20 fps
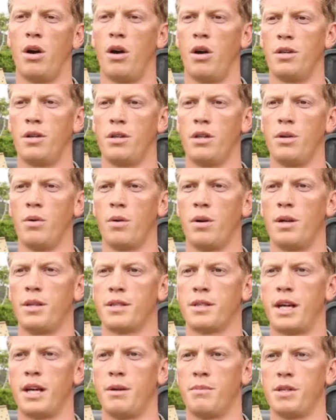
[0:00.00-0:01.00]
onto the
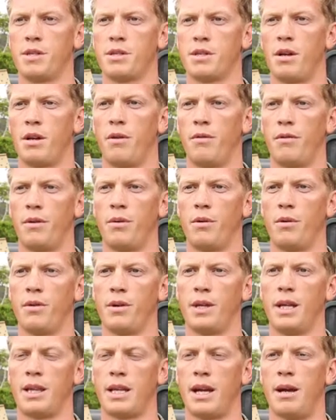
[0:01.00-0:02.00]
ordnance item itself in order
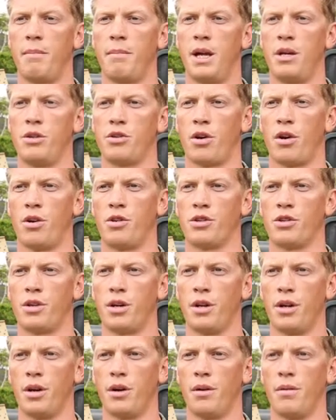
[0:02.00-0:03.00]
to get that main charge to
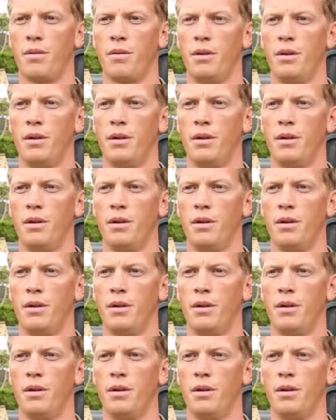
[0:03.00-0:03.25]
go.